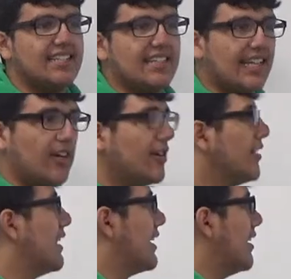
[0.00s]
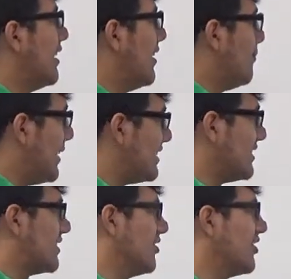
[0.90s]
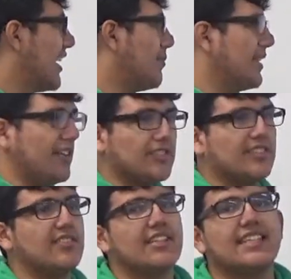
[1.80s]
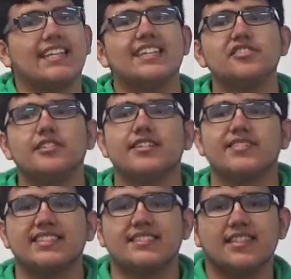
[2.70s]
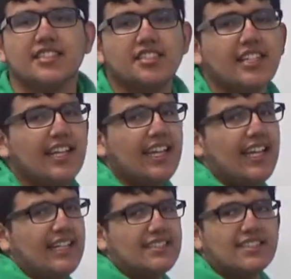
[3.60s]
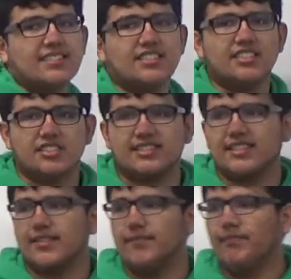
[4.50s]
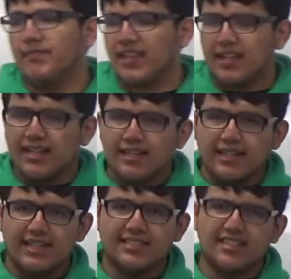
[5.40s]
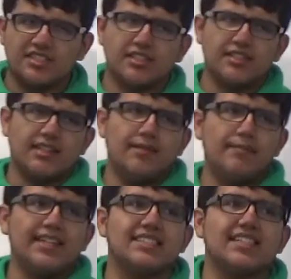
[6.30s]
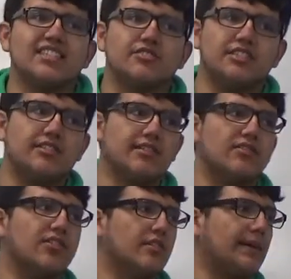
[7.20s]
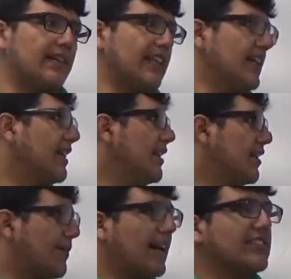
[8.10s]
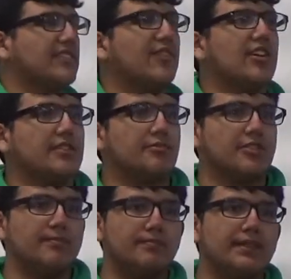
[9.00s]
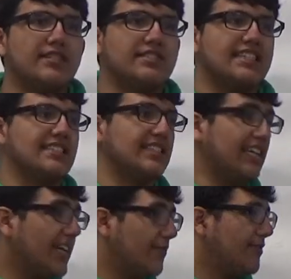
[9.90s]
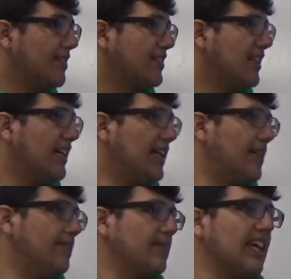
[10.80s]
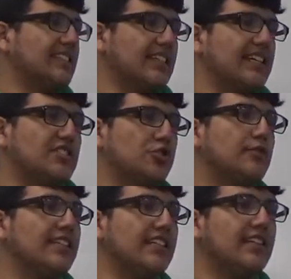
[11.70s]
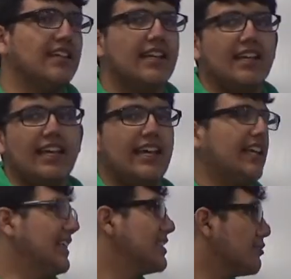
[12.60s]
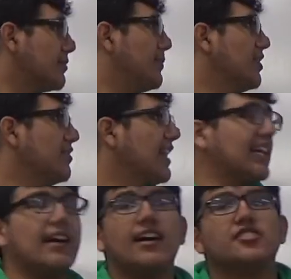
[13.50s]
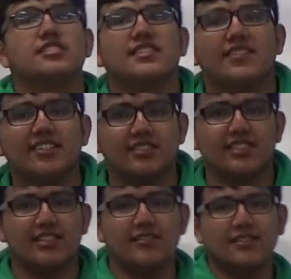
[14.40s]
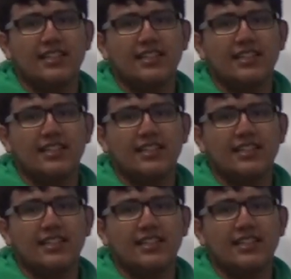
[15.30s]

they are like amazing to look at, but you also look at the history of it such, and it's honestly just it's such an amazing history you can learn about that. The Palace of Arts was built as a gift, as like a treaty, and this was built like hundreds of years ago.